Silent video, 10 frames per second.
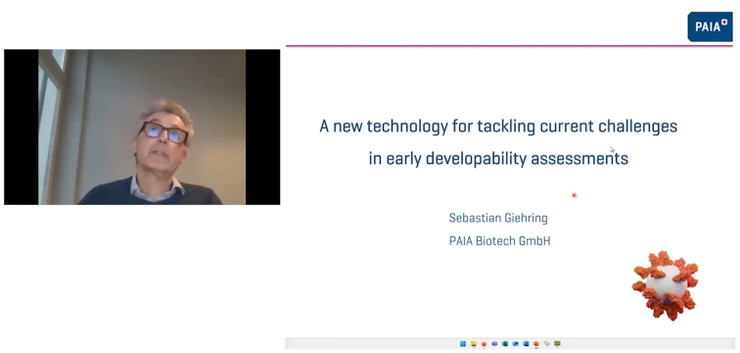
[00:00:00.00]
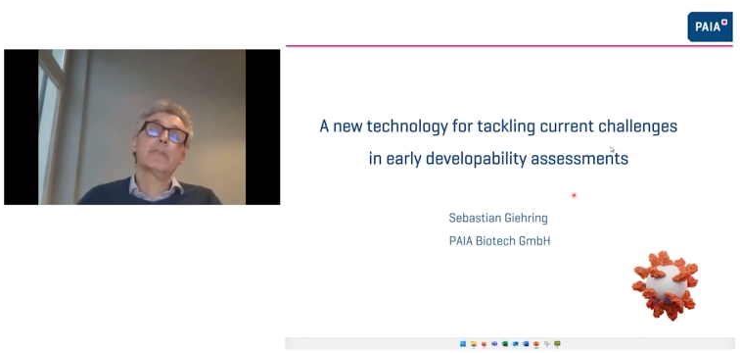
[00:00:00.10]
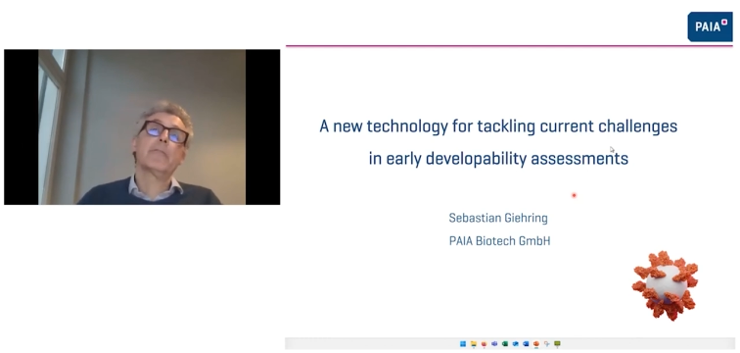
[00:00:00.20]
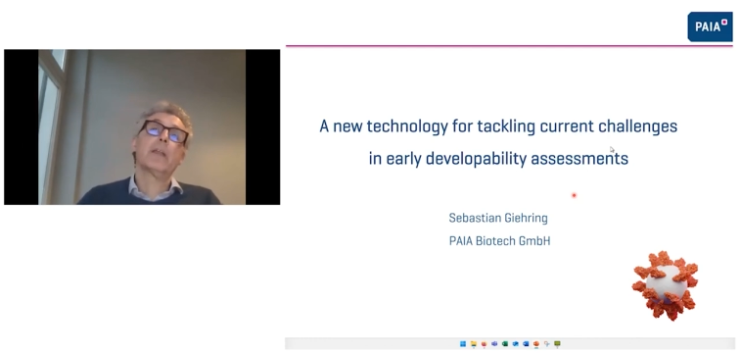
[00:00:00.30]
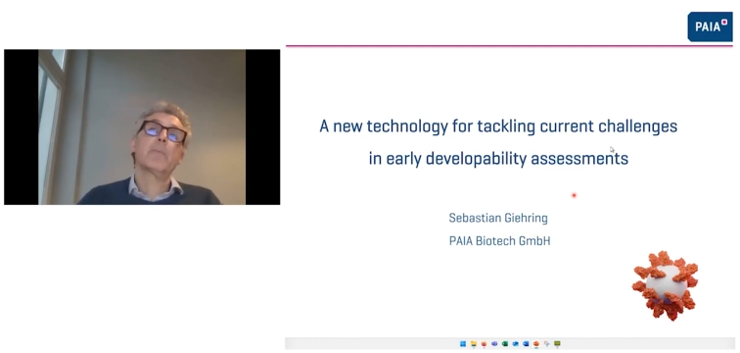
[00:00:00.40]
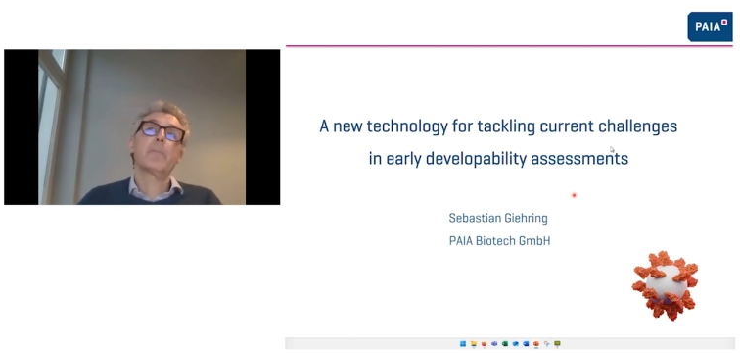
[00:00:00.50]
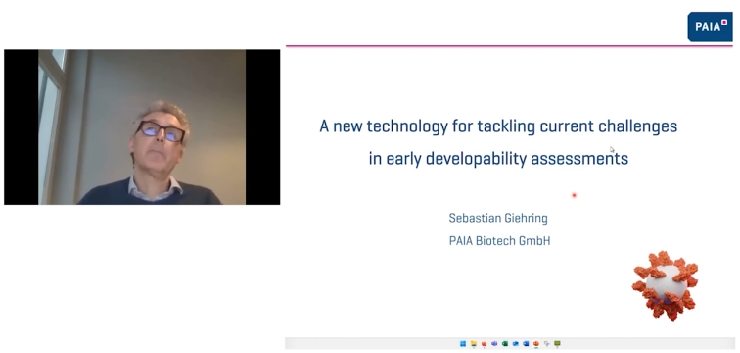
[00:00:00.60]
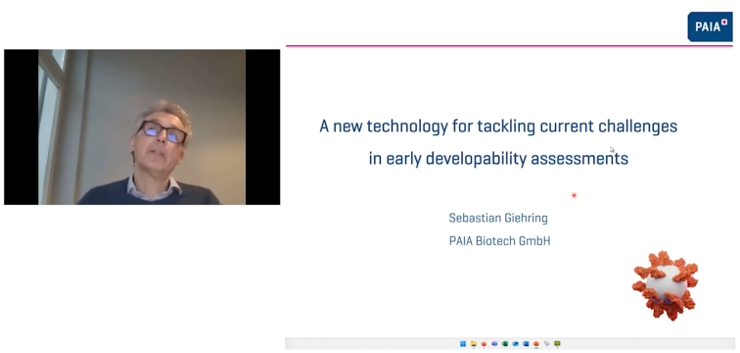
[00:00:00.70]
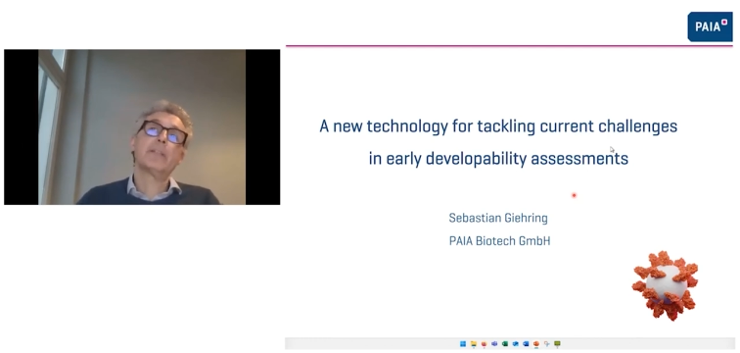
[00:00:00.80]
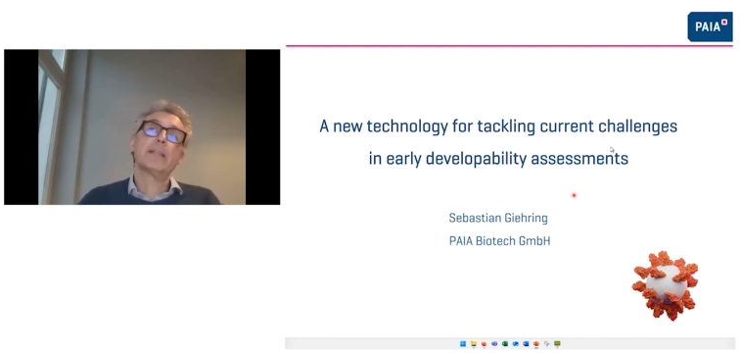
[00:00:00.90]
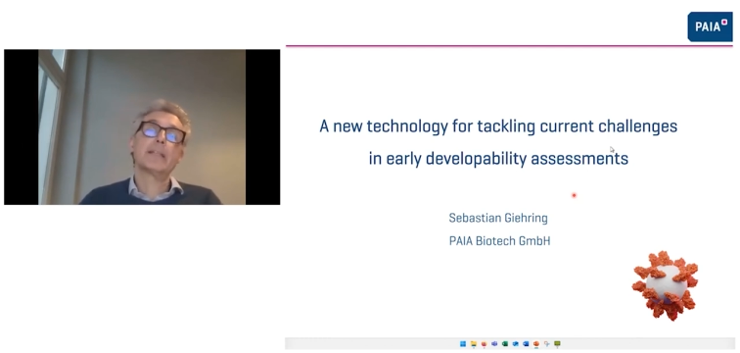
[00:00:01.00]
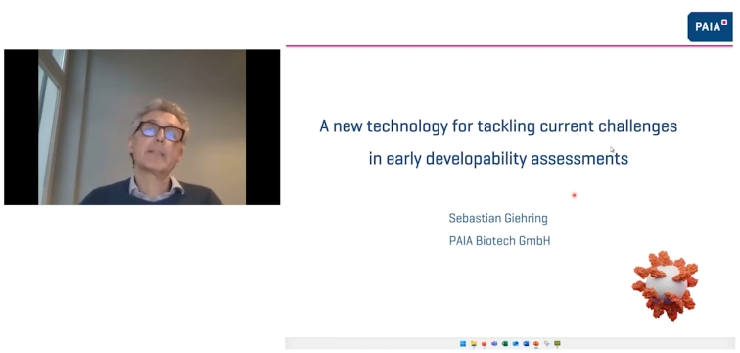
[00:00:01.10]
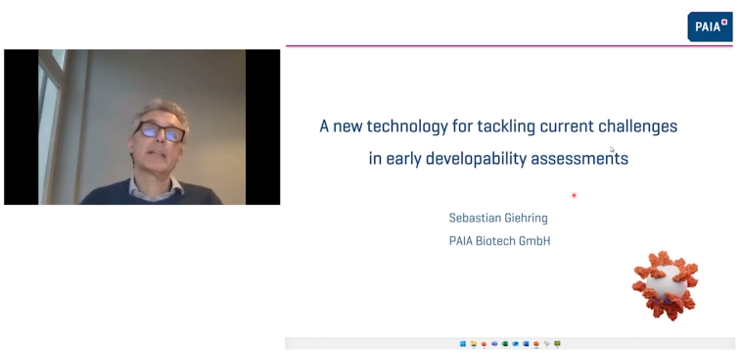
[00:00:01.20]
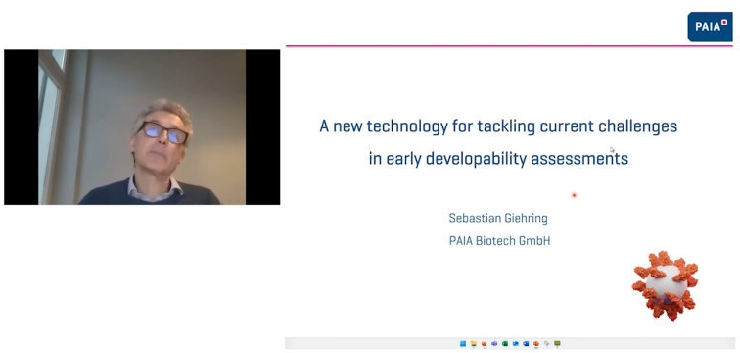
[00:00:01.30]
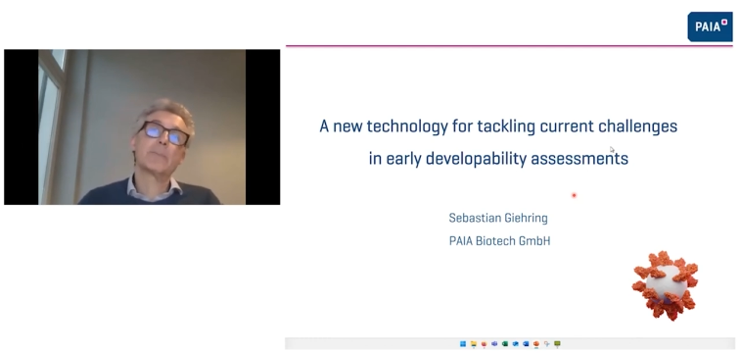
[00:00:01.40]
developability
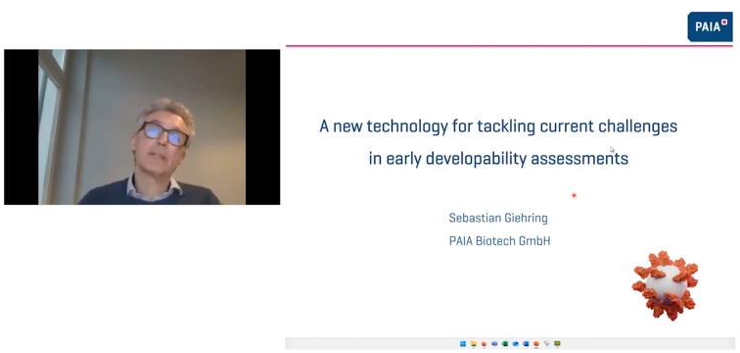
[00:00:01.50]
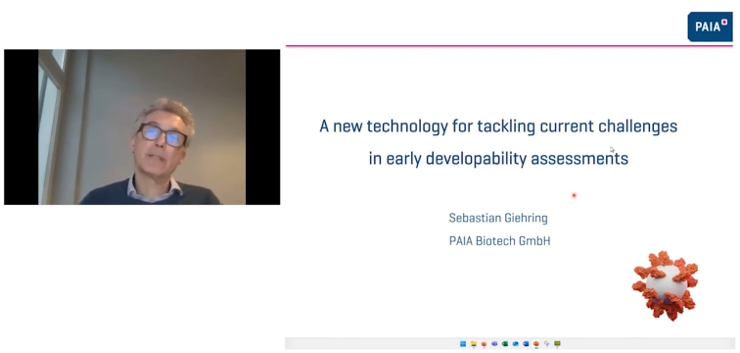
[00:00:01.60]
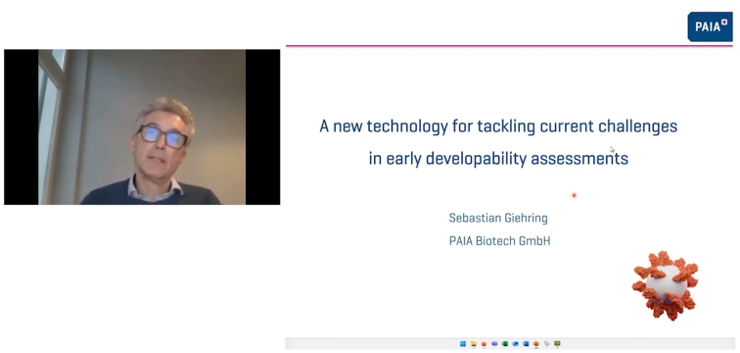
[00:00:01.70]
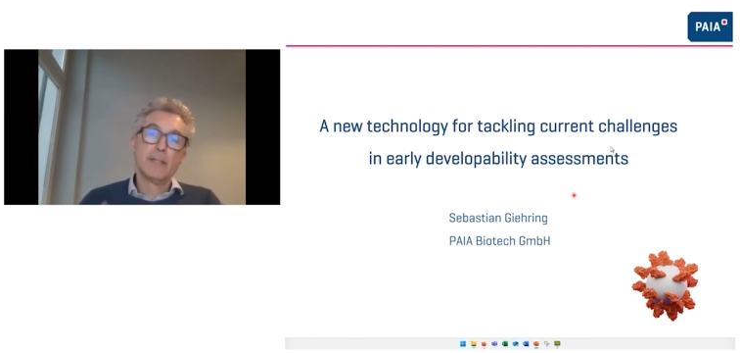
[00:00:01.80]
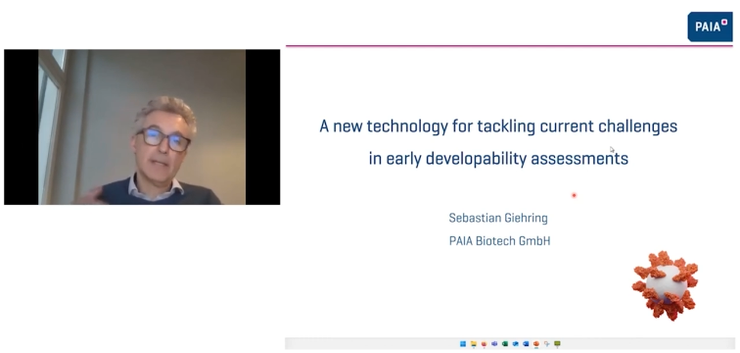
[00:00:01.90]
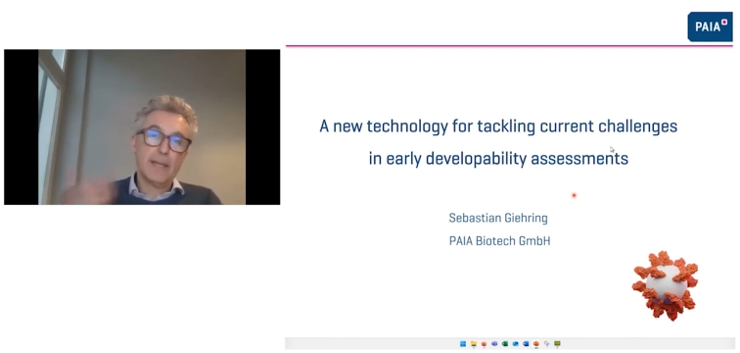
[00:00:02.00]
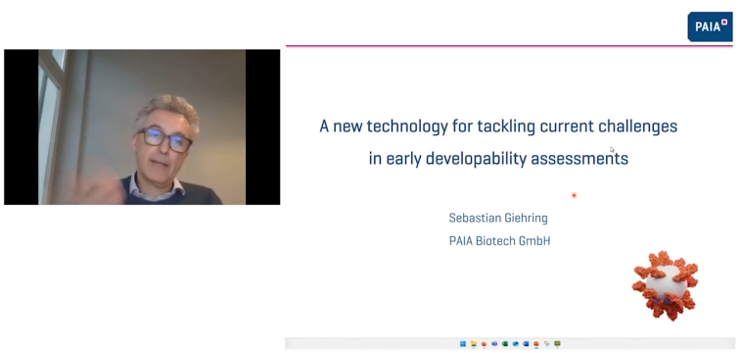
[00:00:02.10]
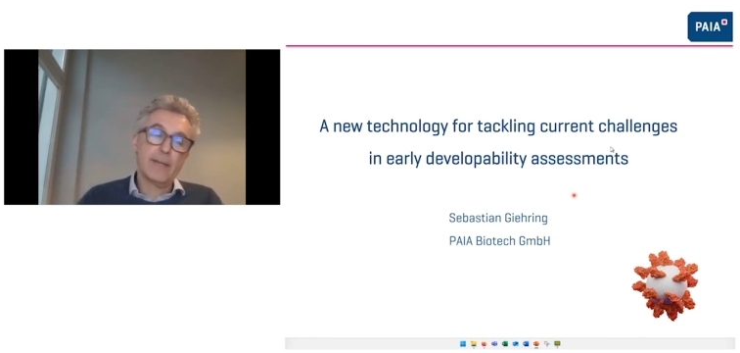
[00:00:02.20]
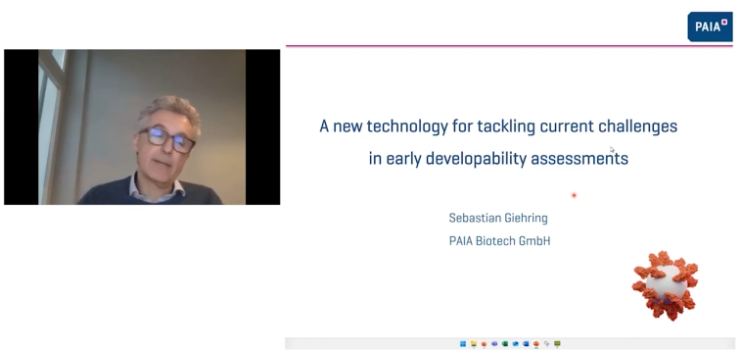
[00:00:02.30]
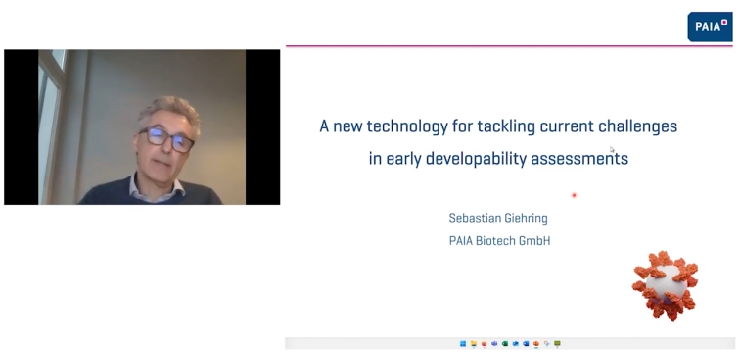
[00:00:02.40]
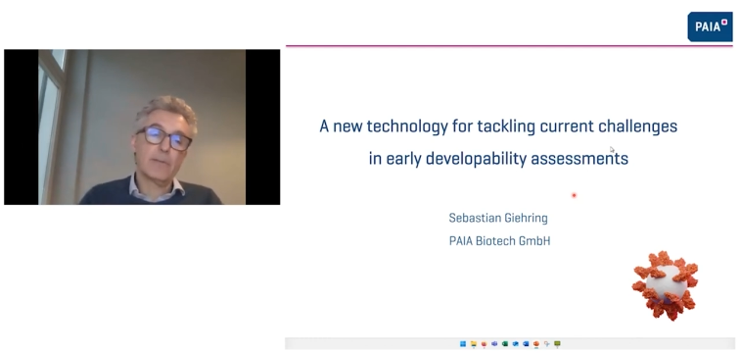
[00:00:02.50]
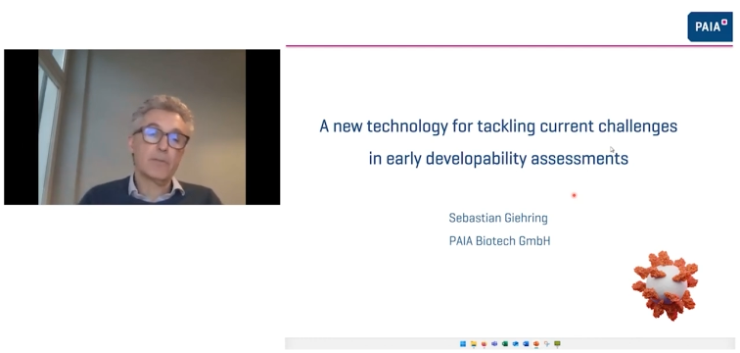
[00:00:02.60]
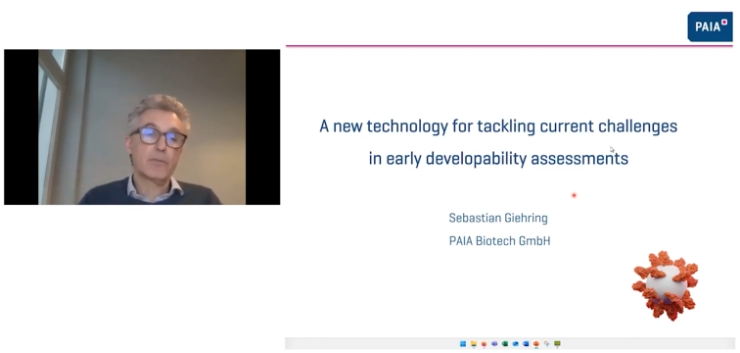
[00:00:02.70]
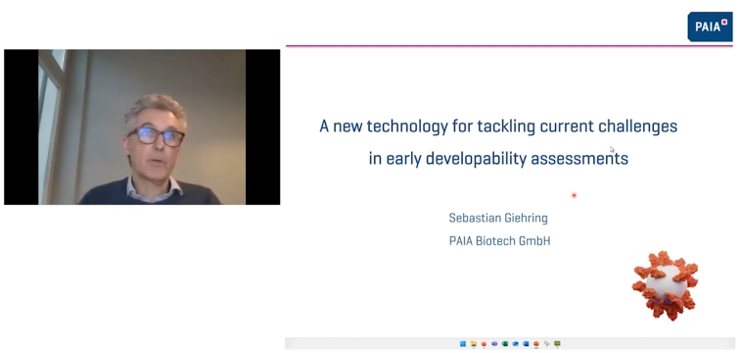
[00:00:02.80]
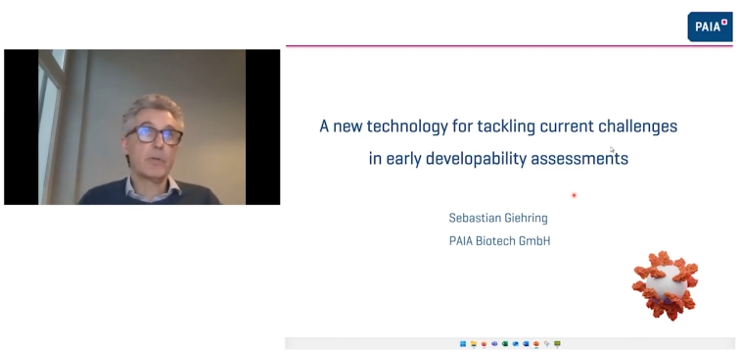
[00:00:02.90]
assessments and
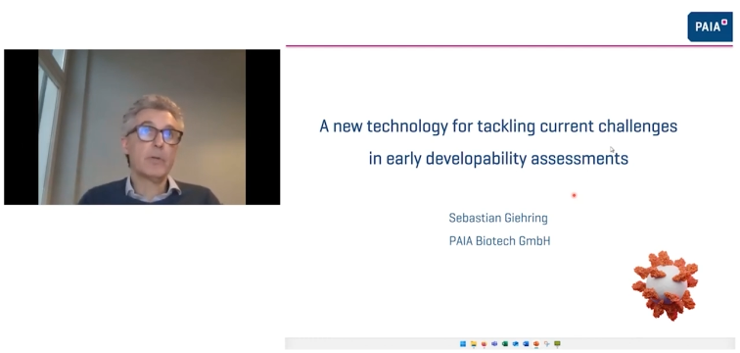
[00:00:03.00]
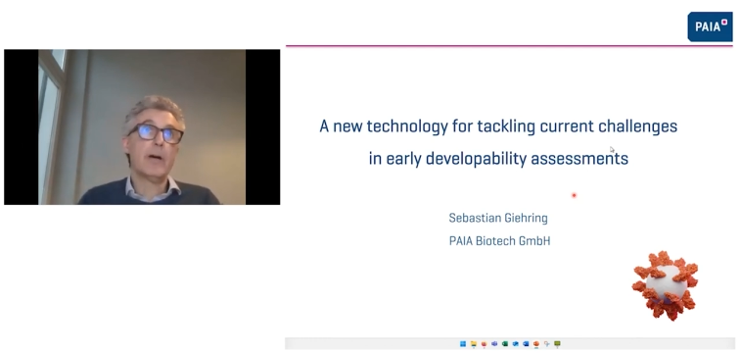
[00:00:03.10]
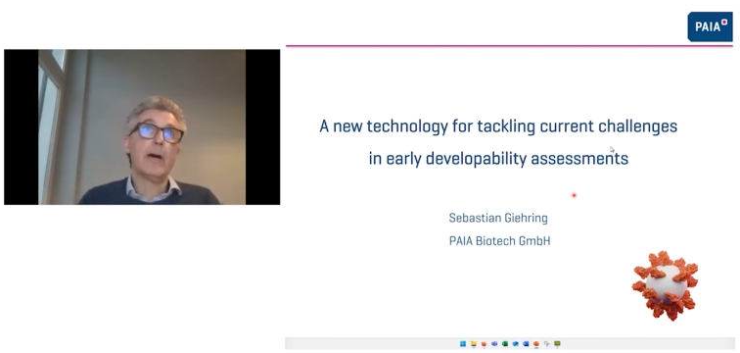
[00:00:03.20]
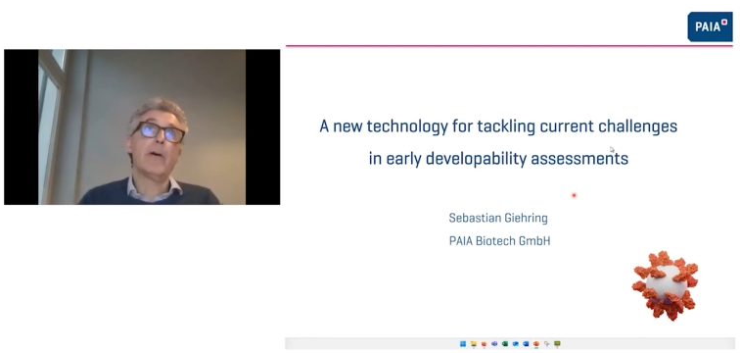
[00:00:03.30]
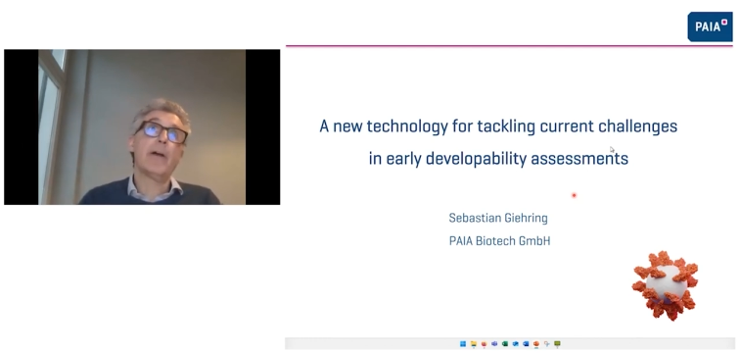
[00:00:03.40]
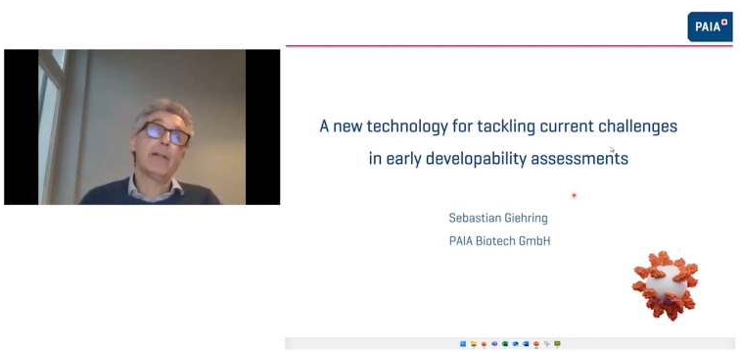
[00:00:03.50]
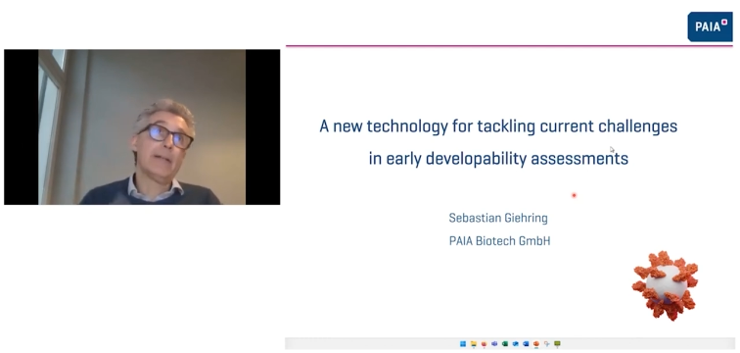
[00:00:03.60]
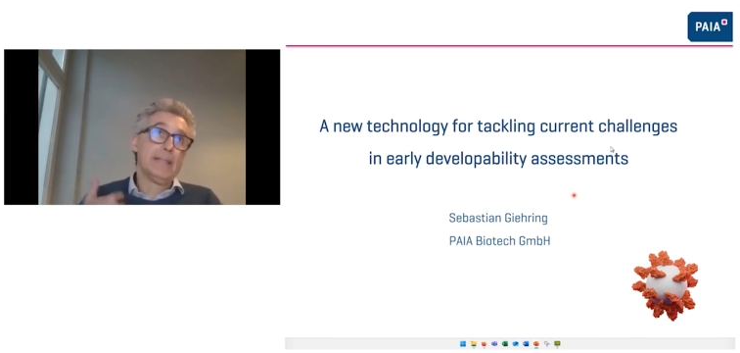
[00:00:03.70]
show you our